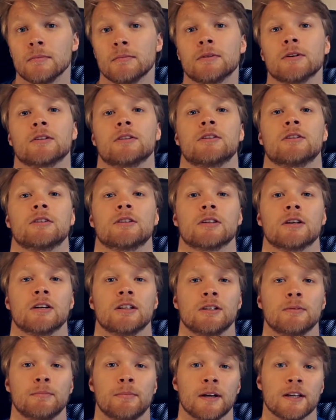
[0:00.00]
but
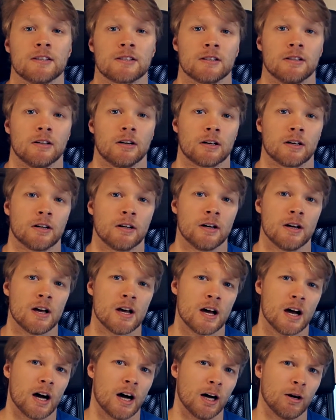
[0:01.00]
the base clock.
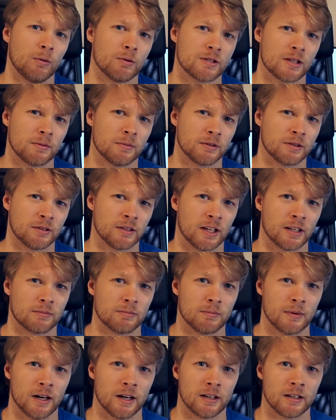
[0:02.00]
I was able to
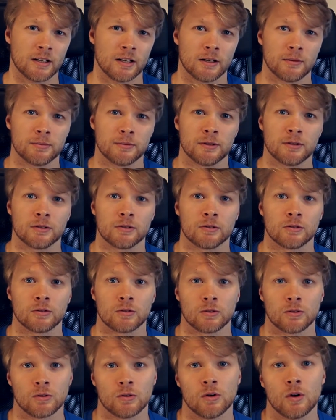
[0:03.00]
get mine up
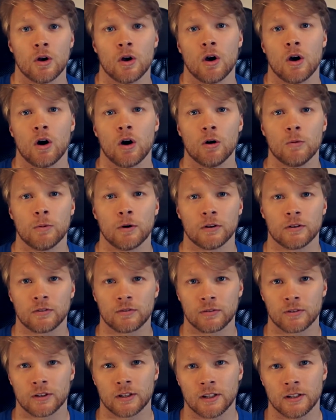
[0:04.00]
to
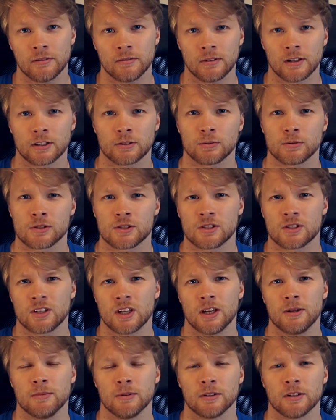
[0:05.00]
0.3, it was
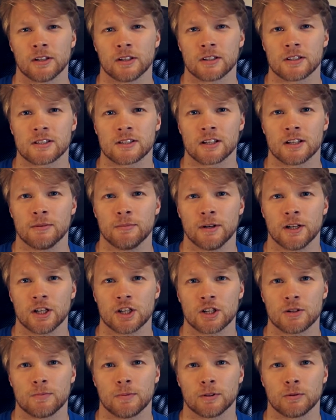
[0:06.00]
stable in
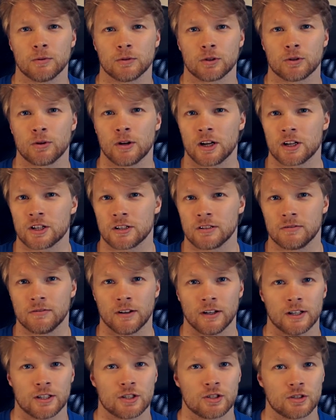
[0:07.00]
Cinebench but would crash in
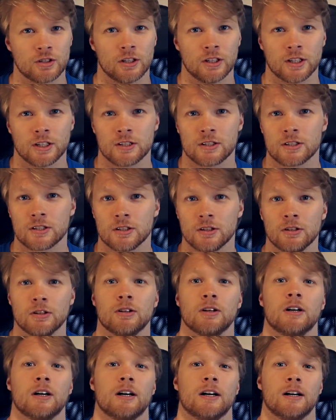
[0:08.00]
Fire Strike,
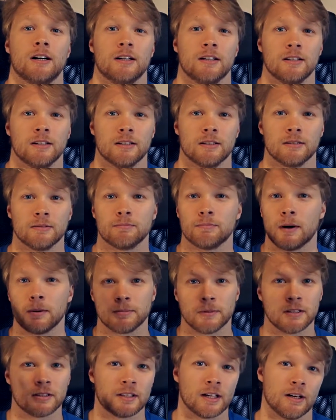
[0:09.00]
so I bumped it